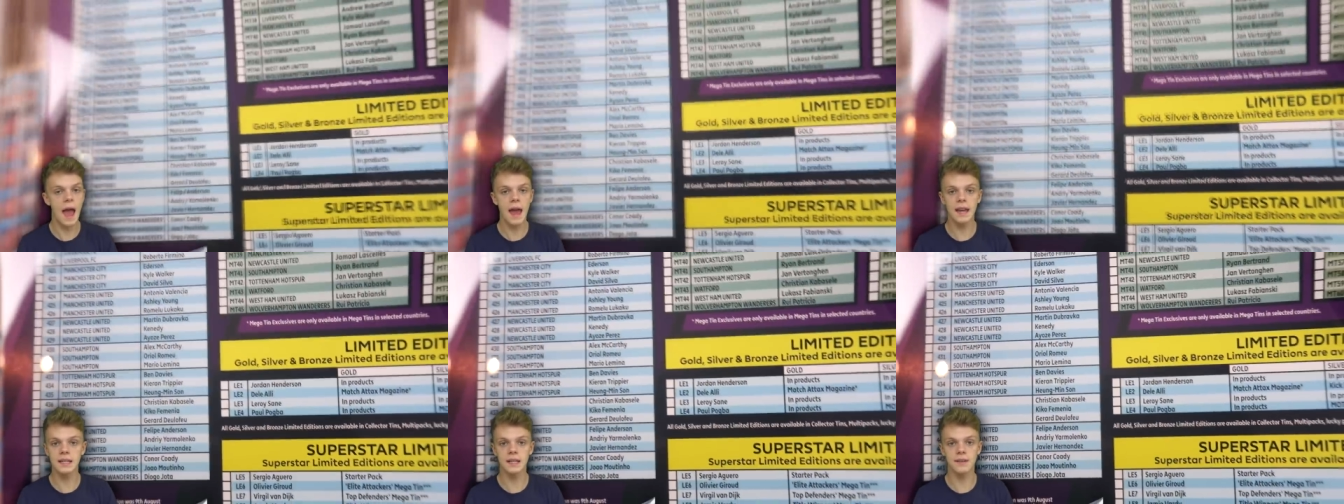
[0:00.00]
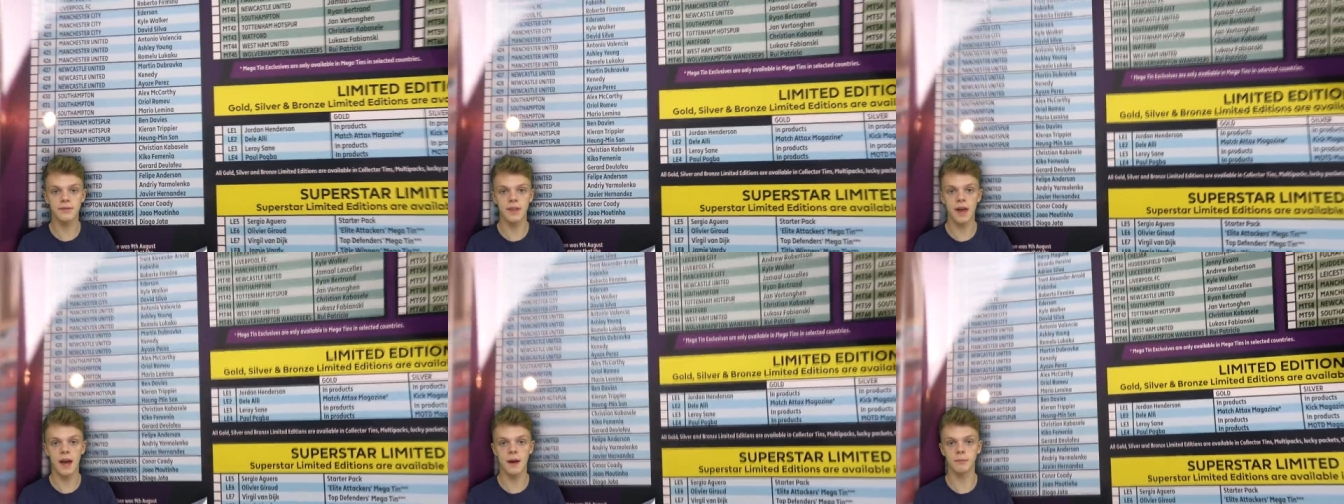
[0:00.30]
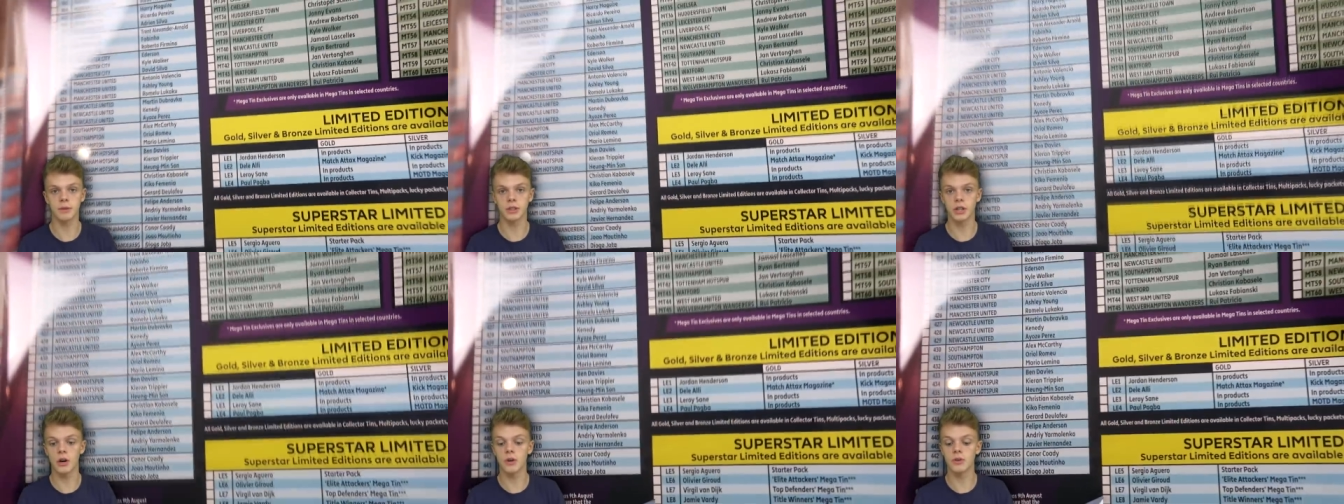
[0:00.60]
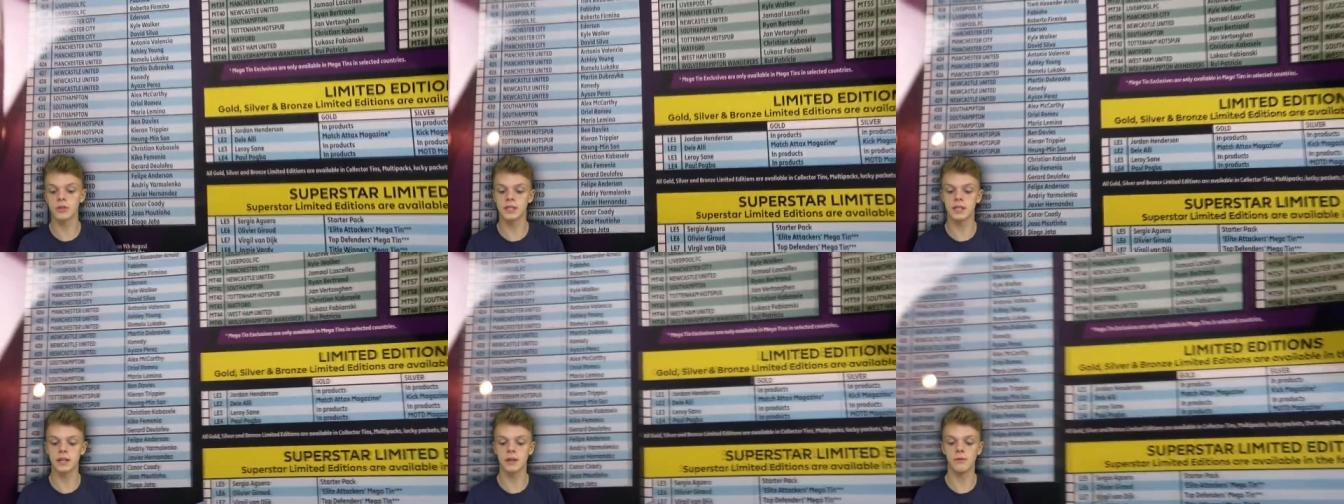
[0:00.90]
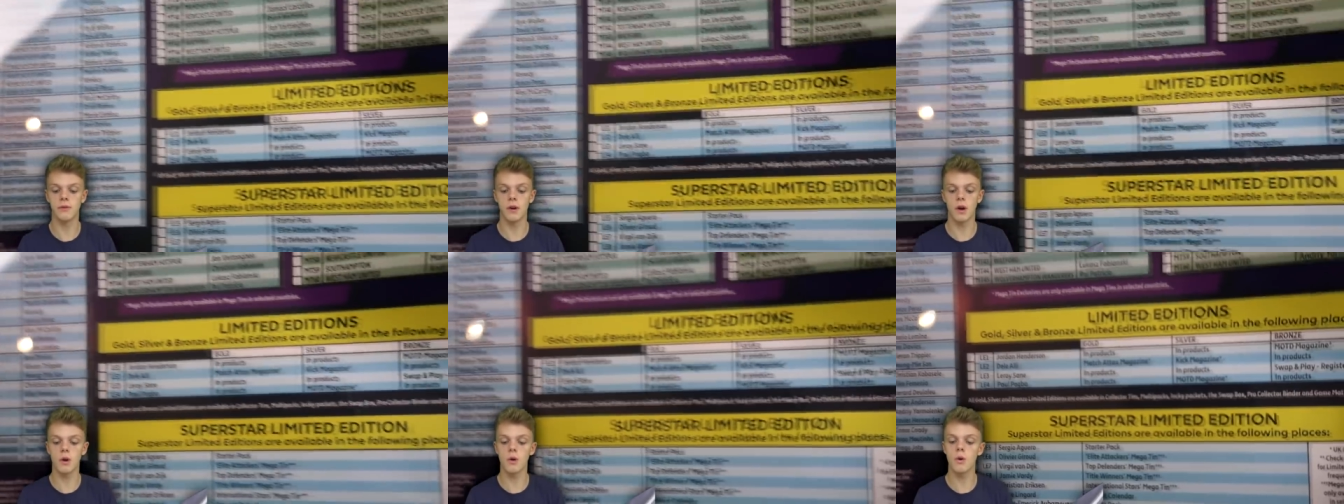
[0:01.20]
any of them, gold,
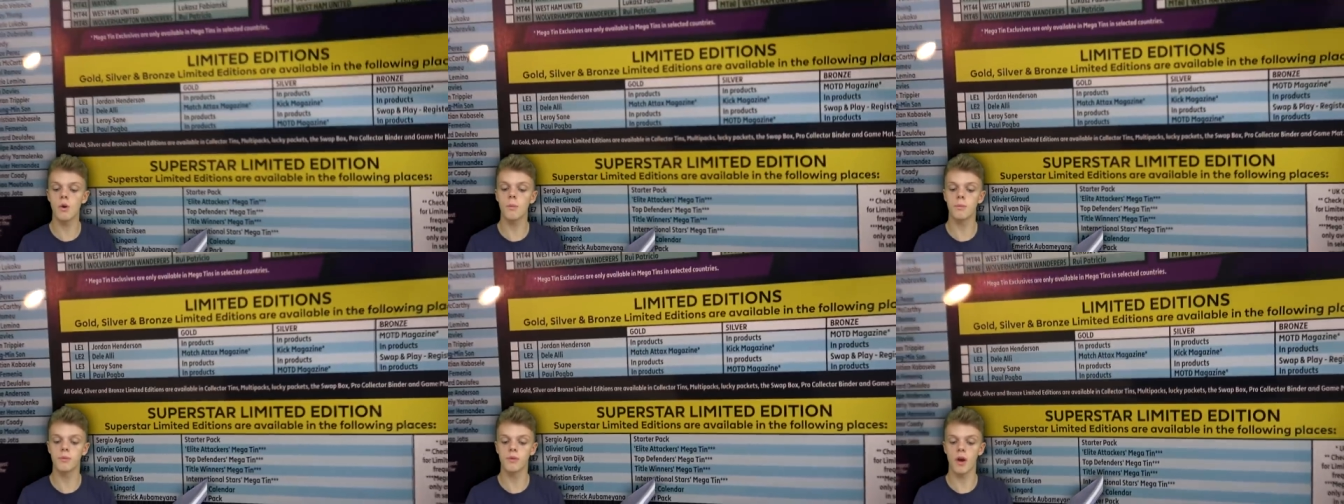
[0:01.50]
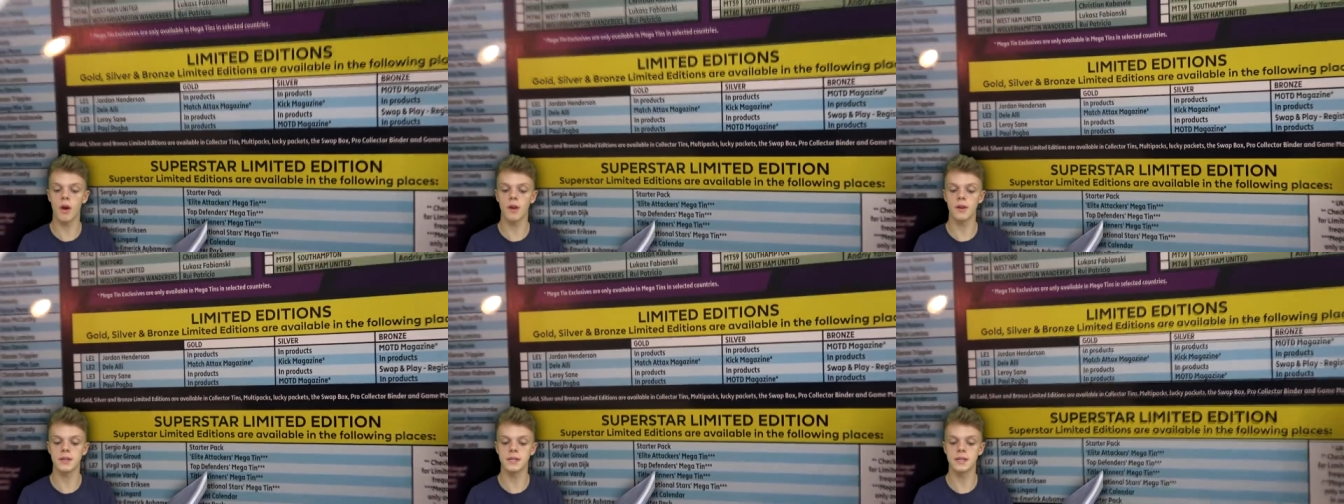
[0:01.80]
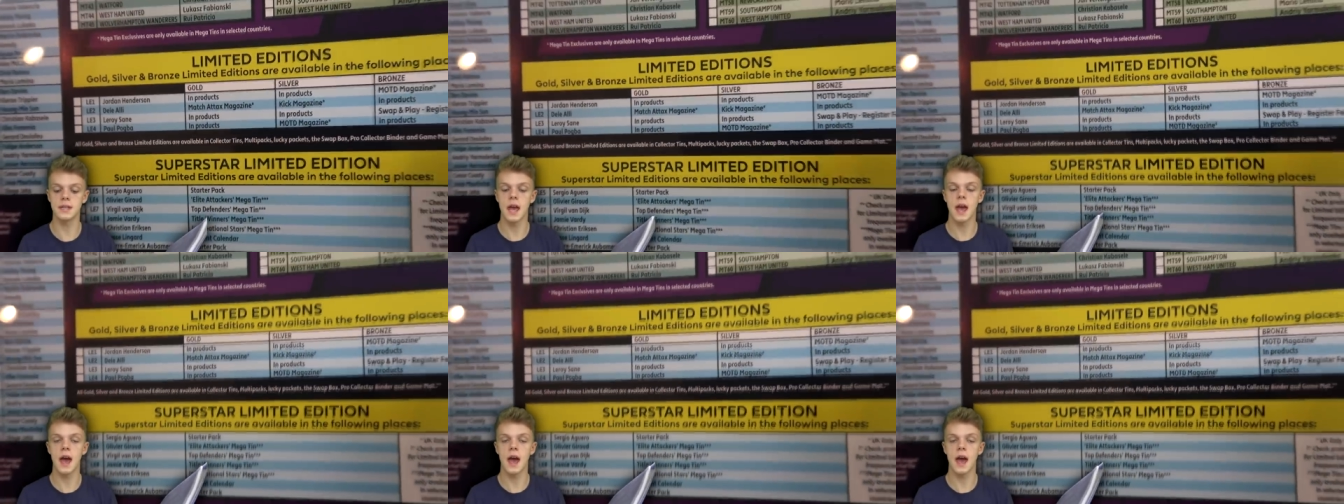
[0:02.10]
silver, or bronze,